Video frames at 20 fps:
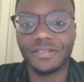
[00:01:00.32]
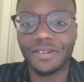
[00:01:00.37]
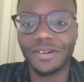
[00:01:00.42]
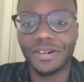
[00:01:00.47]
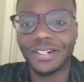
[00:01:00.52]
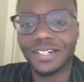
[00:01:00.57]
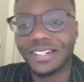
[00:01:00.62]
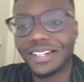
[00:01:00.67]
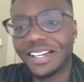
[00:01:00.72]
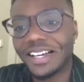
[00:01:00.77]

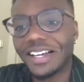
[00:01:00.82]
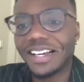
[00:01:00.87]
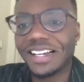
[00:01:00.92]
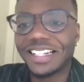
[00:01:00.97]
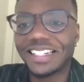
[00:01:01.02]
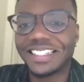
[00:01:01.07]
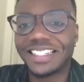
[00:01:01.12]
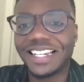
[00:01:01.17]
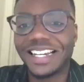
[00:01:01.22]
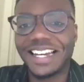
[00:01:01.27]
for
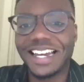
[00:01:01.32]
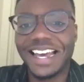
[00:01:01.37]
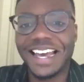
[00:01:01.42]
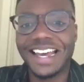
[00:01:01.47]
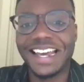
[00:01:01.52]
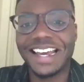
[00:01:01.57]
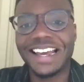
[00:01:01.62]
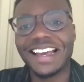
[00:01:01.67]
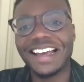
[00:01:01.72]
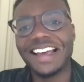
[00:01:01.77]

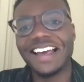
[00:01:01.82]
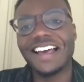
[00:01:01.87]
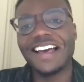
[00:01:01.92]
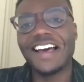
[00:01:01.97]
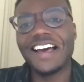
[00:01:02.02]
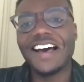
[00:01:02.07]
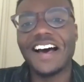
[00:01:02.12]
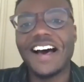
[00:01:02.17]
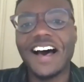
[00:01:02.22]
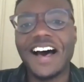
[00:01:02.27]
today.
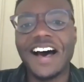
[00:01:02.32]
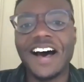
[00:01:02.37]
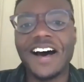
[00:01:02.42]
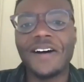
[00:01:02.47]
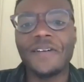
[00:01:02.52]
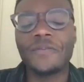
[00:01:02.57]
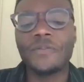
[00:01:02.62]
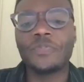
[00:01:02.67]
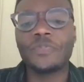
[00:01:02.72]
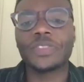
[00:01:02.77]

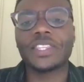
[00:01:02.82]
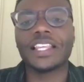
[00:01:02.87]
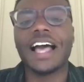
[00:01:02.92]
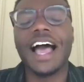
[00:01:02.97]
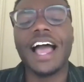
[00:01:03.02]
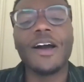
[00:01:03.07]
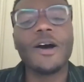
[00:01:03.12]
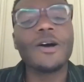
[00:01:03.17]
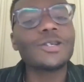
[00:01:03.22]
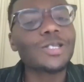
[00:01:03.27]

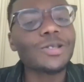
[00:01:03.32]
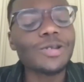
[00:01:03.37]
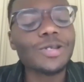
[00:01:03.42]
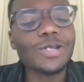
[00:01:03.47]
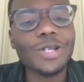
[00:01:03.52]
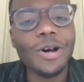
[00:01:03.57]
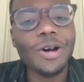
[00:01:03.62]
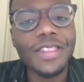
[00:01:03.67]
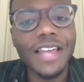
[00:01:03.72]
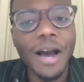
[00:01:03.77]
I also
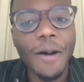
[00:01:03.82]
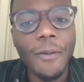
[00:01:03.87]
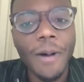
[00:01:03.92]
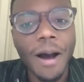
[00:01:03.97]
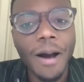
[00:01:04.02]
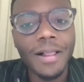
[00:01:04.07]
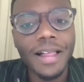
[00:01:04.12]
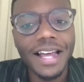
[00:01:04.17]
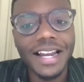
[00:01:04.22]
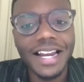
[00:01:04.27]
saw that
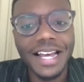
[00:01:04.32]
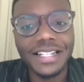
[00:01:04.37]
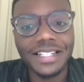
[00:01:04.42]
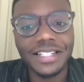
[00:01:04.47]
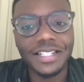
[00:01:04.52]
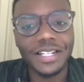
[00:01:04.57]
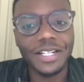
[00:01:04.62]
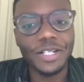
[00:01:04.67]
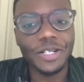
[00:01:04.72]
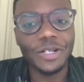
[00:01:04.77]
while at
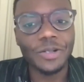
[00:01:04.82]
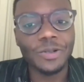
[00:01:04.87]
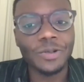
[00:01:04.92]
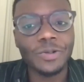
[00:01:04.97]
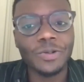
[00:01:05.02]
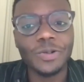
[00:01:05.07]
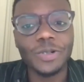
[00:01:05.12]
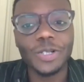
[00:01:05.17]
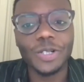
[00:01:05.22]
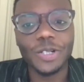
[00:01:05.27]

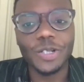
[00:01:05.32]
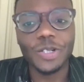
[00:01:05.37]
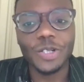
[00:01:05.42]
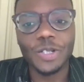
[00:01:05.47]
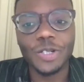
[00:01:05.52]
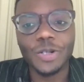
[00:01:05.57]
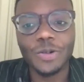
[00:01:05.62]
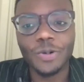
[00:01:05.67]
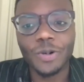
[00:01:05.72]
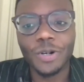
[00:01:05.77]
SCU,
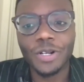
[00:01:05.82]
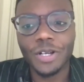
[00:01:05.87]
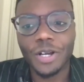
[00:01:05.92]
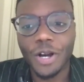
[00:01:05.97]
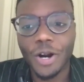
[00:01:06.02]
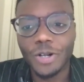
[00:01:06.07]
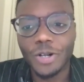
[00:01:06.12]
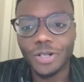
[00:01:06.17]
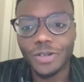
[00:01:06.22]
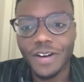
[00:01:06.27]
you were the
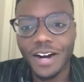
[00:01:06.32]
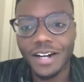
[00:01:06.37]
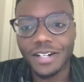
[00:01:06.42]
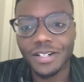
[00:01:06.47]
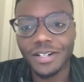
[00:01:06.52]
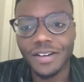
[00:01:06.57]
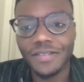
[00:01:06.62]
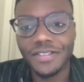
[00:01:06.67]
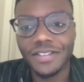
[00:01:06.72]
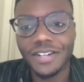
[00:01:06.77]

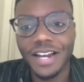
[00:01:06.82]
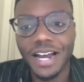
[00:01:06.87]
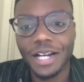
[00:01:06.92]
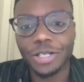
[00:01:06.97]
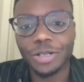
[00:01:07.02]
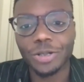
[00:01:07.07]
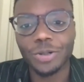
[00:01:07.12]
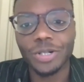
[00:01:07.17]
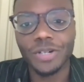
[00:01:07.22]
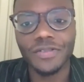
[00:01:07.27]
co-director of the
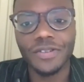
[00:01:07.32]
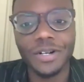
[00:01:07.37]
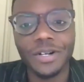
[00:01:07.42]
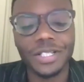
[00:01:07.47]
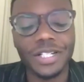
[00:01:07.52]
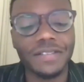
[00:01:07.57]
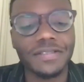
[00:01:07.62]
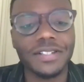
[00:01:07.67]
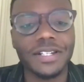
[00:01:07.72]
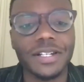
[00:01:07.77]
National
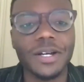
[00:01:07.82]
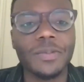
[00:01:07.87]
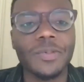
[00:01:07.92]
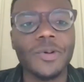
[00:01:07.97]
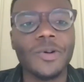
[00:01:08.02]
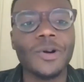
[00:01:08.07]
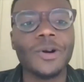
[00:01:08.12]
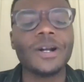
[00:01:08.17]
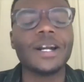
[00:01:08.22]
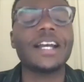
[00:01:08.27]
University of
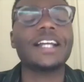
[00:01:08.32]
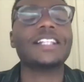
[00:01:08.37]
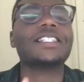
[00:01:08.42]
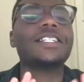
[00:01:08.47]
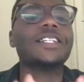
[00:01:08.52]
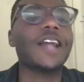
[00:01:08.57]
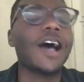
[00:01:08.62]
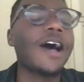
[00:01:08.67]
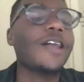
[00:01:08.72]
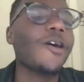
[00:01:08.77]
Singapore.
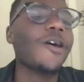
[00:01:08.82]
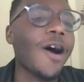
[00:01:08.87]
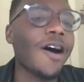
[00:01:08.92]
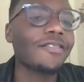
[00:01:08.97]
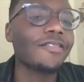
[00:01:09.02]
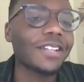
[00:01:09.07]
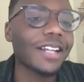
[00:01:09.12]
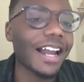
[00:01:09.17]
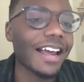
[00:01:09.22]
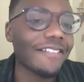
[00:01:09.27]
It's not
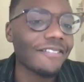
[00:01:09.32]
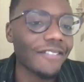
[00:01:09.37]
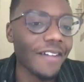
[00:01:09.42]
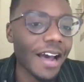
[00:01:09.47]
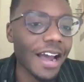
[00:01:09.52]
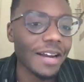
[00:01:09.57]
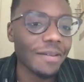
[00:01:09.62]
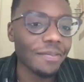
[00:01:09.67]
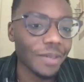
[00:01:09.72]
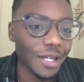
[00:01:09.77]
often I
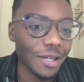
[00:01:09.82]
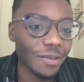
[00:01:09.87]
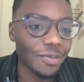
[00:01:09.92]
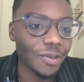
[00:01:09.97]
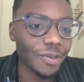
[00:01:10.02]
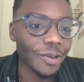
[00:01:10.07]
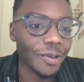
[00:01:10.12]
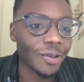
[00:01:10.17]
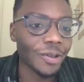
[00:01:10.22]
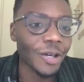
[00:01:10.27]
find
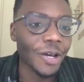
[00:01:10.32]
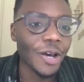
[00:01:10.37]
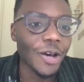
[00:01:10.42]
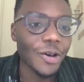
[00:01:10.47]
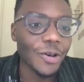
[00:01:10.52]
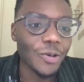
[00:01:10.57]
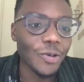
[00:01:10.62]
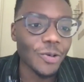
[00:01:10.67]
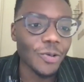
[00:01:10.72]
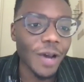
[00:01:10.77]
people
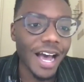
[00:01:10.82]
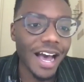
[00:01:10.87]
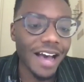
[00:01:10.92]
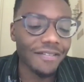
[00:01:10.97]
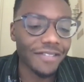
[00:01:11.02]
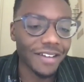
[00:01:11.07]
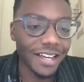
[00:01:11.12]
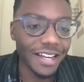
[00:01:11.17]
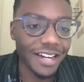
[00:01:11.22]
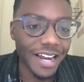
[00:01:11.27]
who
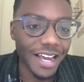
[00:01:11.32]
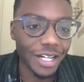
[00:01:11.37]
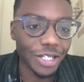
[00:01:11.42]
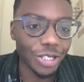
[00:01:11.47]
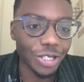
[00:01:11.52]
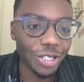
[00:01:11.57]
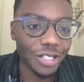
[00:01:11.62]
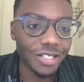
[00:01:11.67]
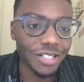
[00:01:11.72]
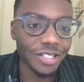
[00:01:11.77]
have
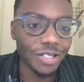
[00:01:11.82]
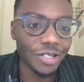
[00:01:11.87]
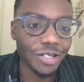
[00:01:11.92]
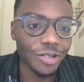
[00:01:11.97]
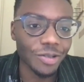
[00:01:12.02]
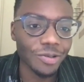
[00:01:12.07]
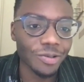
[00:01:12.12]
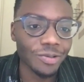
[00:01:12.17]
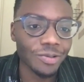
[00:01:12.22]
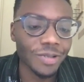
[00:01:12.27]
connections
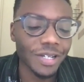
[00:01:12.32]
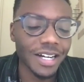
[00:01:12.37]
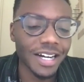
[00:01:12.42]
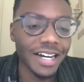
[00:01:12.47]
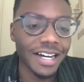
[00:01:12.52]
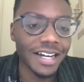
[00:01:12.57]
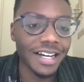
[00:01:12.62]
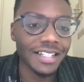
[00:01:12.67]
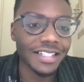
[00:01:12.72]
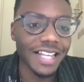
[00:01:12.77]
to
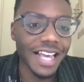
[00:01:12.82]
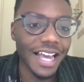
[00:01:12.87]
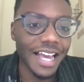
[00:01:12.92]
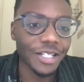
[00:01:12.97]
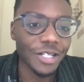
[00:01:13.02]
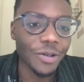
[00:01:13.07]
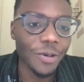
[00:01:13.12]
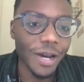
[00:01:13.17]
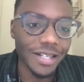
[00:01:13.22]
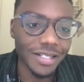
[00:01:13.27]

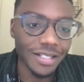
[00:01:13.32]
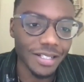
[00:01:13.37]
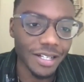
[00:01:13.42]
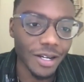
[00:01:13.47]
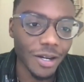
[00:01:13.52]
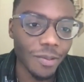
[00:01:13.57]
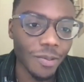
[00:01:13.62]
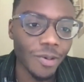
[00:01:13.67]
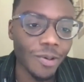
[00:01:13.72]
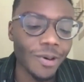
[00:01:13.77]
NUS
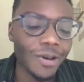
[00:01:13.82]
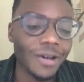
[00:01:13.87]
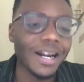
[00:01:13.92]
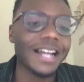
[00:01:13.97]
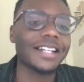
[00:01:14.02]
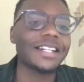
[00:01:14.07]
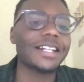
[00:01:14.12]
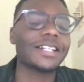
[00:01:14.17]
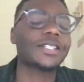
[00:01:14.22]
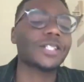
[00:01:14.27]
Singapore.
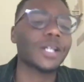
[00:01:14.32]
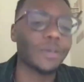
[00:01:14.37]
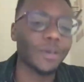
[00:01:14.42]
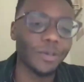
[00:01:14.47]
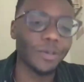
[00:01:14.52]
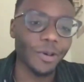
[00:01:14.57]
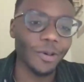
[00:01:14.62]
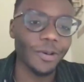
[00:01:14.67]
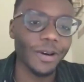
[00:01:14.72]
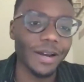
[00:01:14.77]
I did a
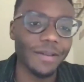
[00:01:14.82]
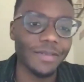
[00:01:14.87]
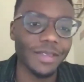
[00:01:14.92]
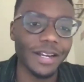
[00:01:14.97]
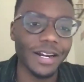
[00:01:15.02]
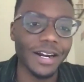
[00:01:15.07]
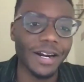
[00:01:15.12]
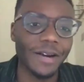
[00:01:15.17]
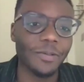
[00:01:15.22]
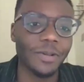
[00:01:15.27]
summer program
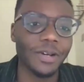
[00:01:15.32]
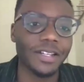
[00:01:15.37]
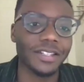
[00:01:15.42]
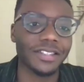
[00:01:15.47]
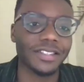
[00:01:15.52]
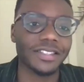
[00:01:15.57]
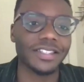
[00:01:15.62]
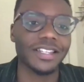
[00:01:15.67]
there with